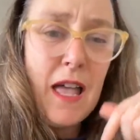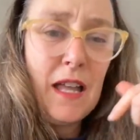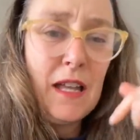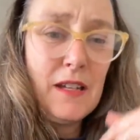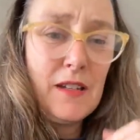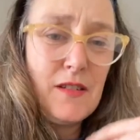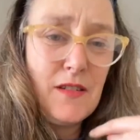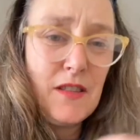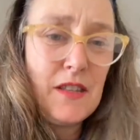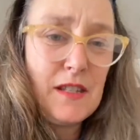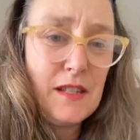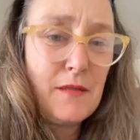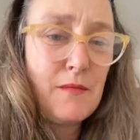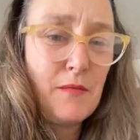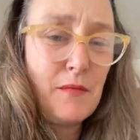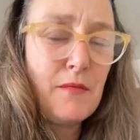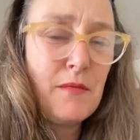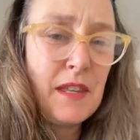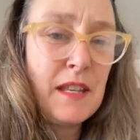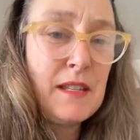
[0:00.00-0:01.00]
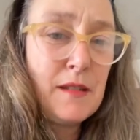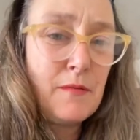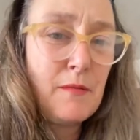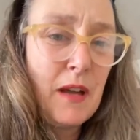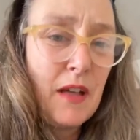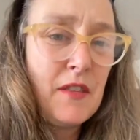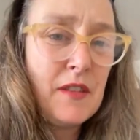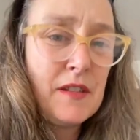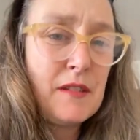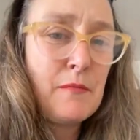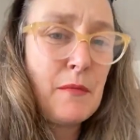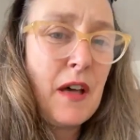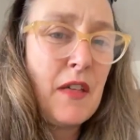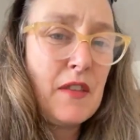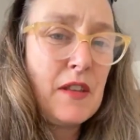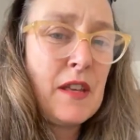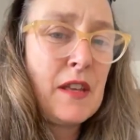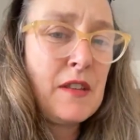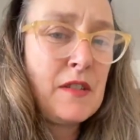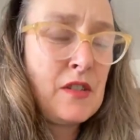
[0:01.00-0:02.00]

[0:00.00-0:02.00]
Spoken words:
and this mother's mother